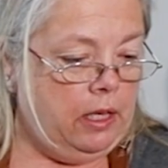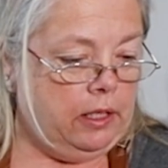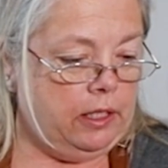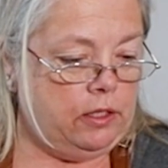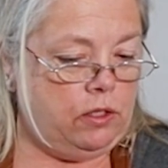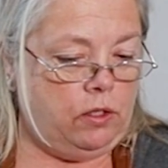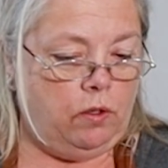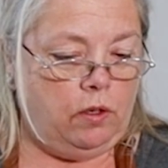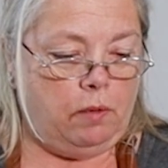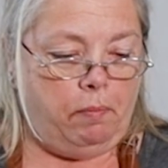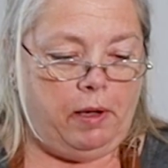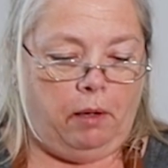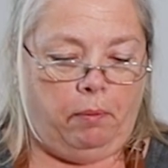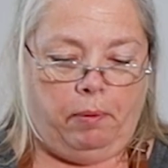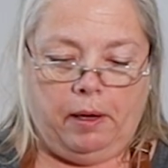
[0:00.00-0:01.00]
Let's do the
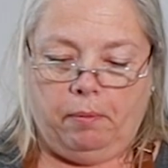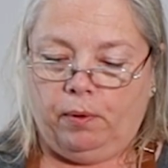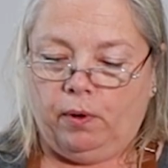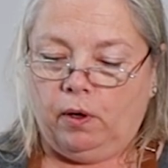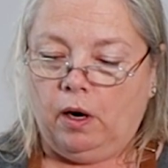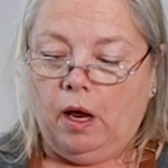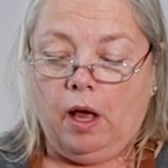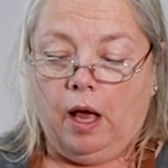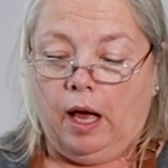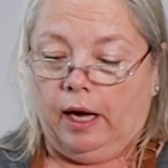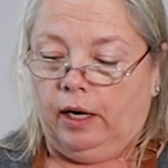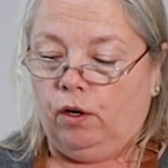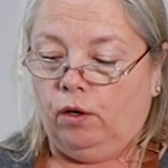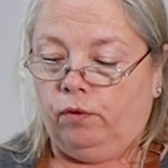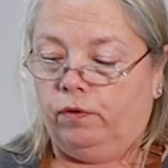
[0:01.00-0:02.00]
bell pepper.
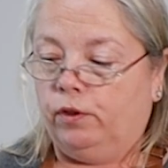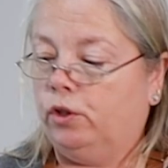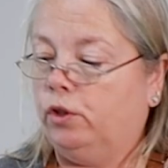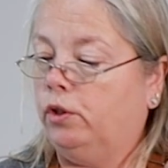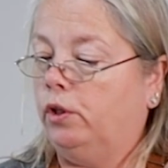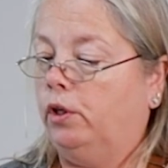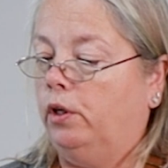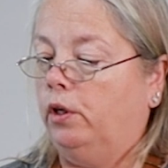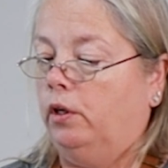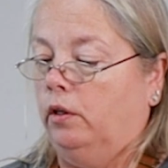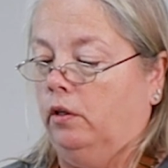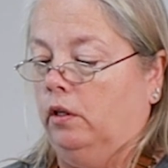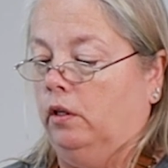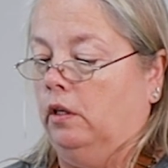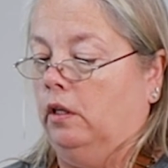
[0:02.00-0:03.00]
I know for sure
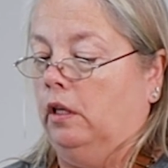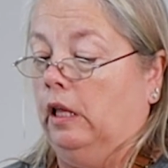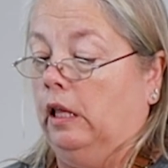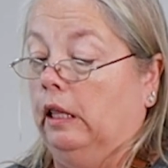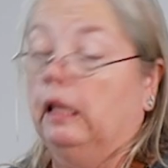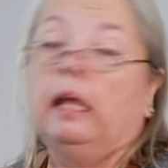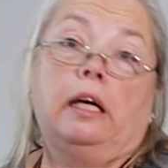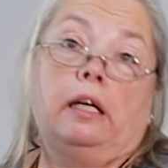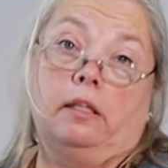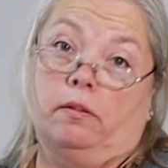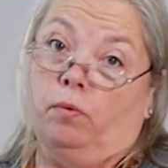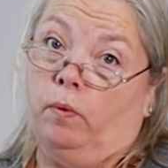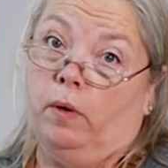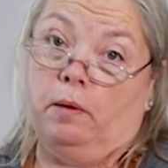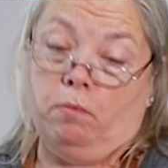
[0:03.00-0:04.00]
that is
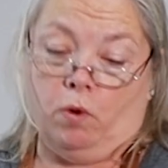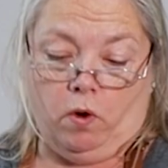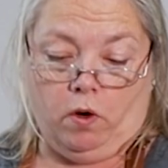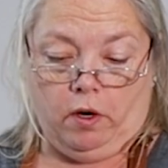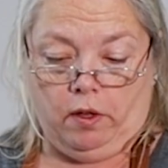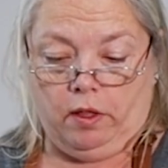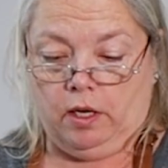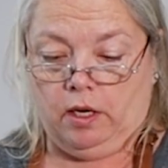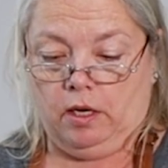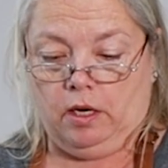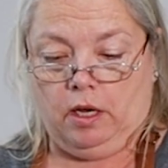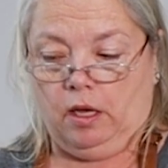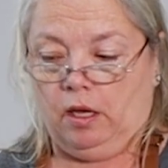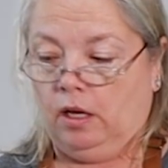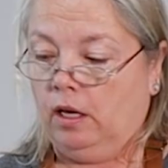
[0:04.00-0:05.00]
way more
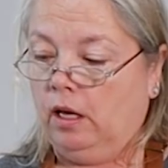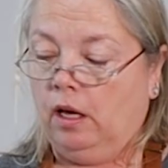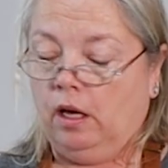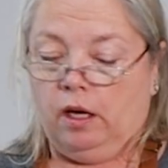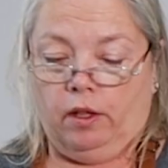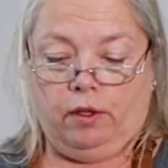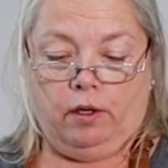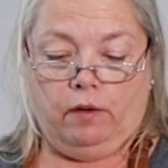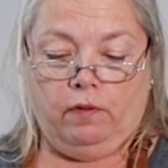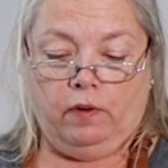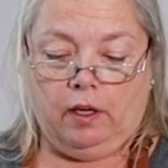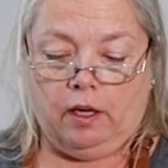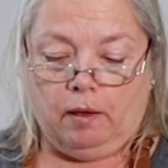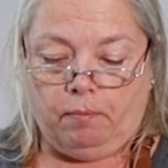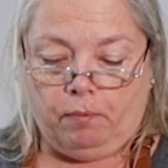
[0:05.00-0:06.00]
than 1/3
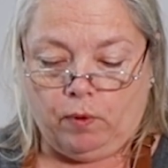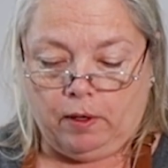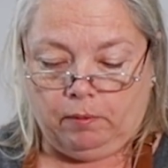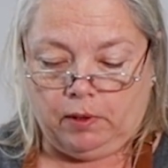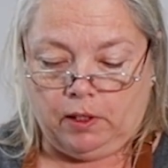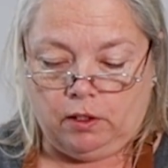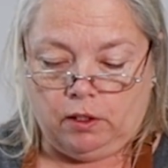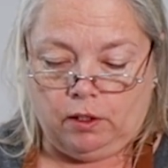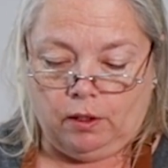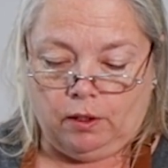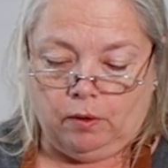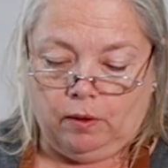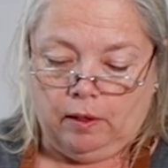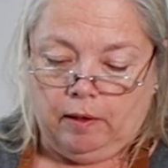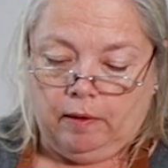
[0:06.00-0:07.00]
cup. What I'm gonna
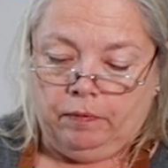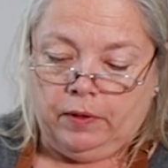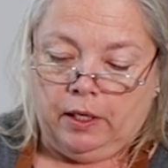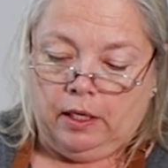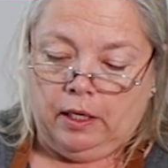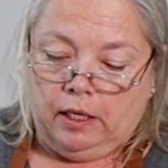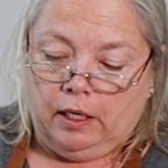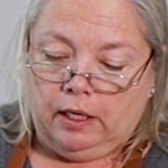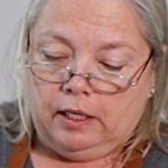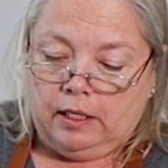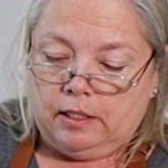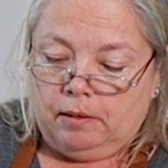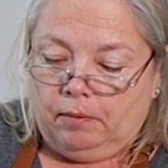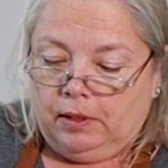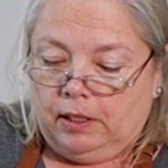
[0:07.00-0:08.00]
do
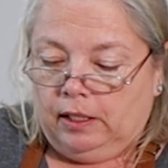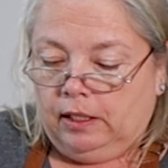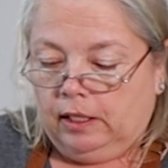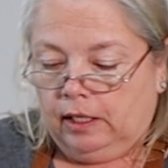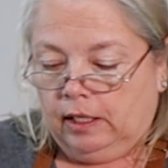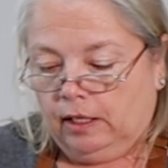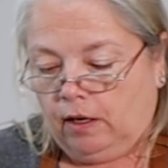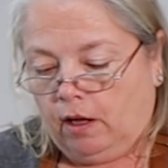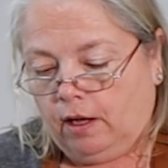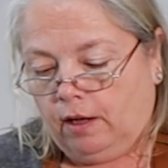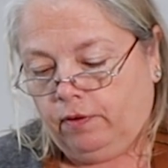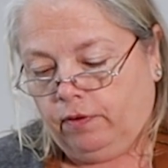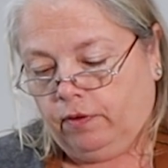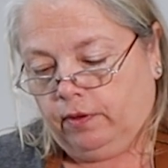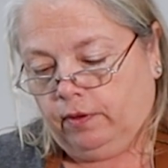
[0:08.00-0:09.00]
is I'm gonna cut
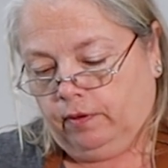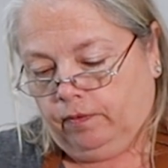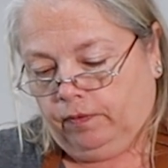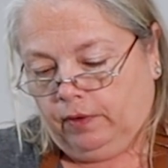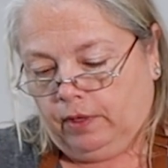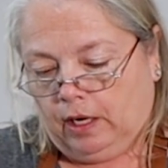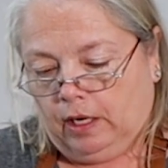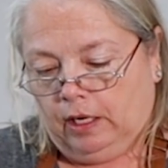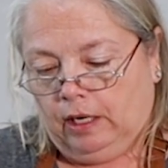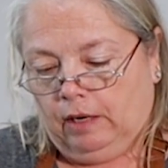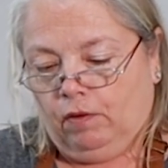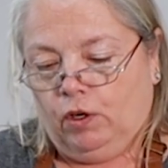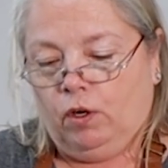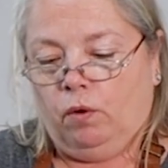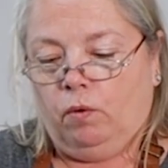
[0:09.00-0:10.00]
off, I don't
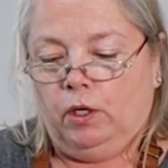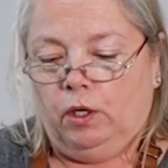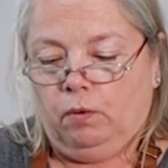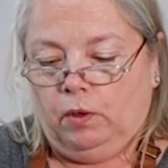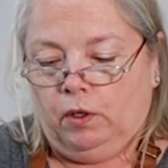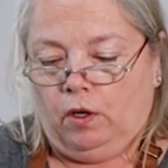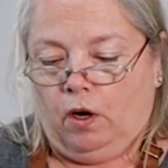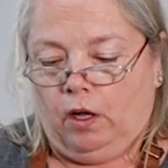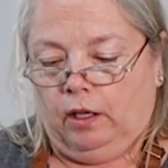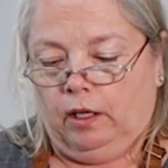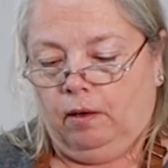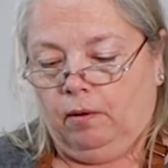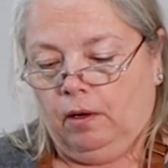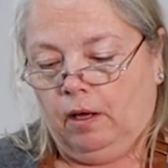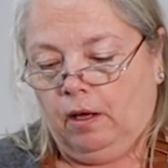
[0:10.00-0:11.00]
even know what you would call
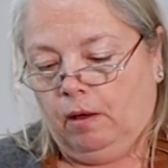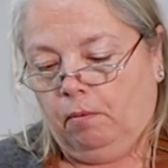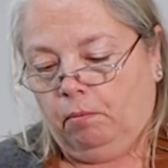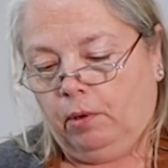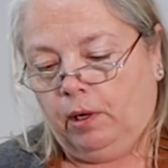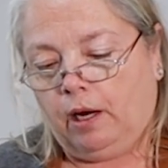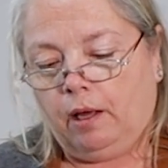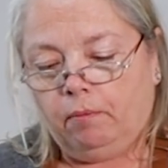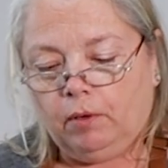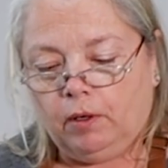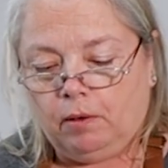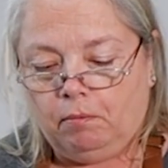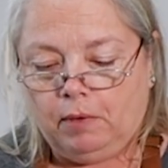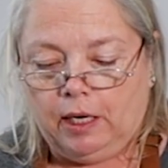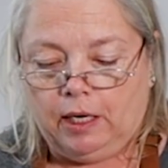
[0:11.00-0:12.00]
it, but I'm
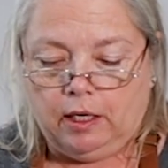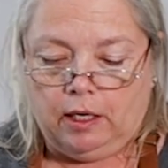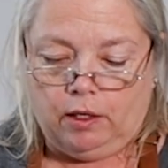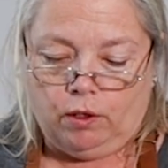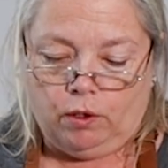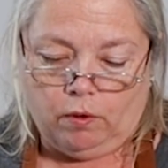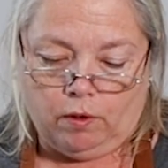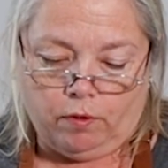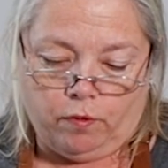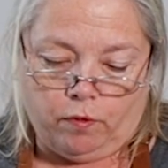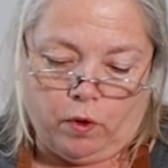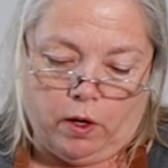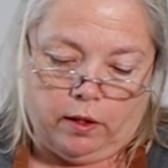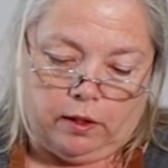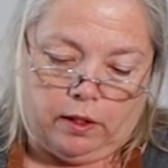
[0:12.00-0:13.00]
gonna make it into a
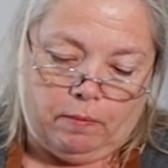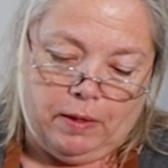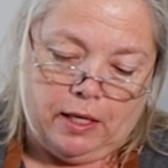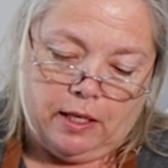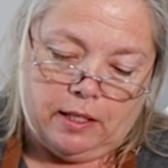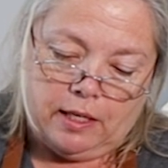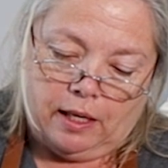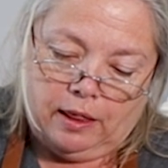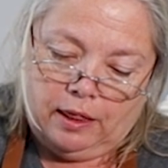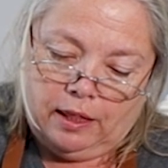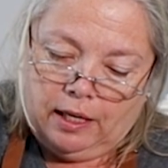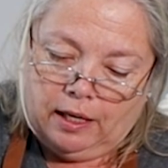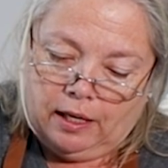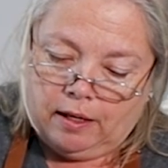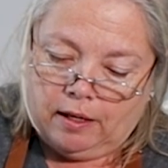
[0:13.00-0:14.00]
1/4 because I
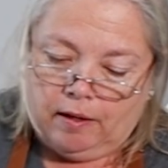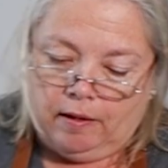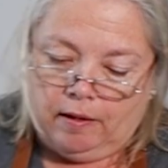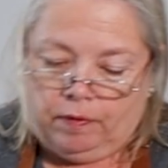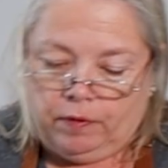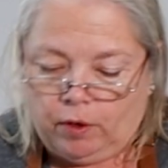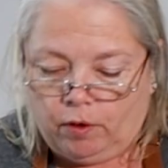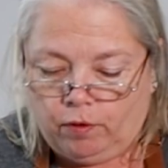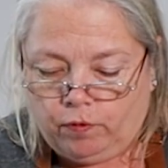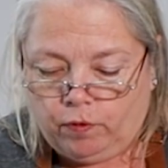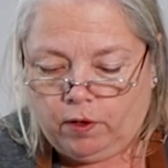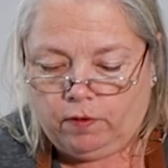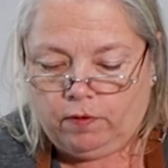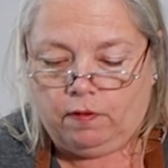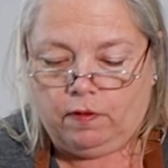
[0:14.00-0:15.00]
think a
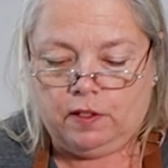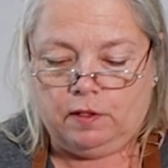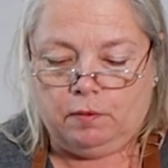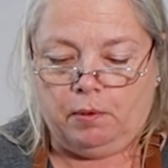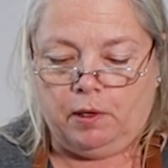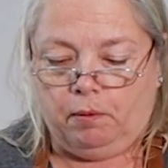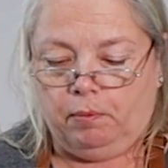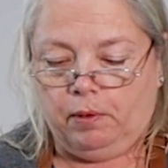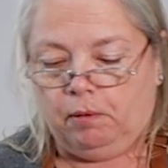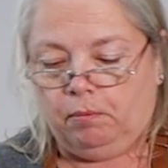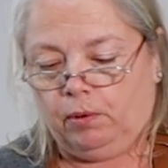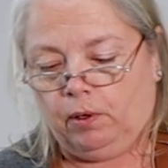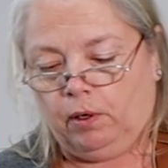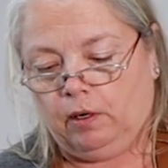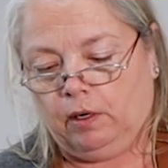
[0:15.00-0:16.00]
fourth of this bell
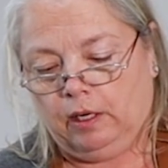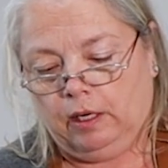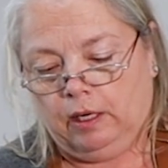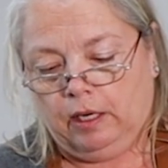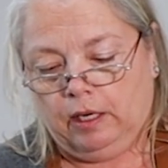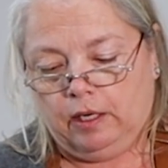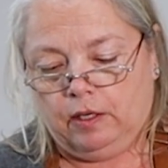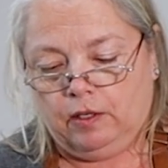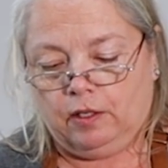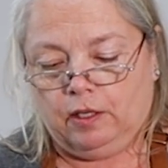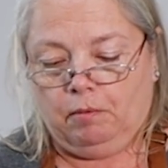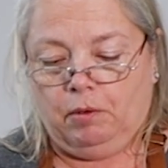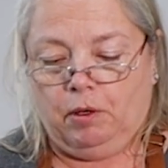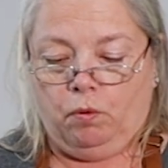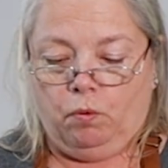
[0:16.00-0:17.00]
pepper is going
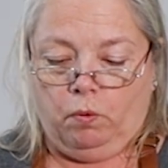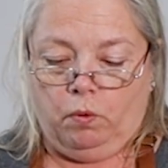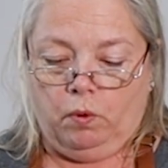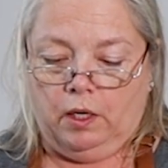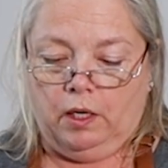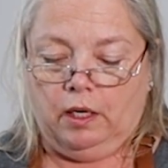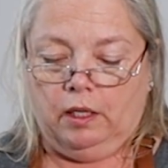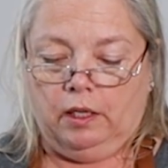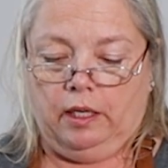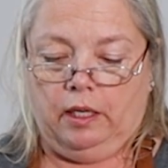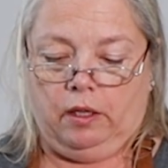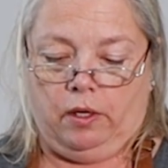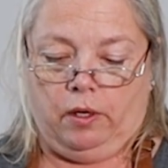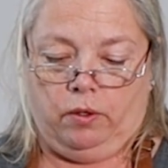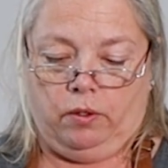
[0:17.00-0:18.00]
to be really
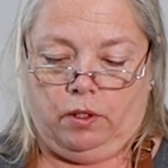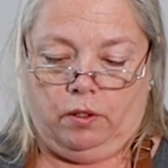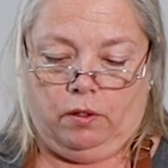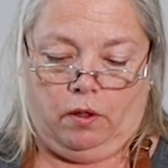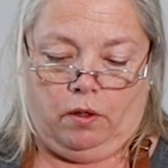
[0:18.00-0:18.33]
close to a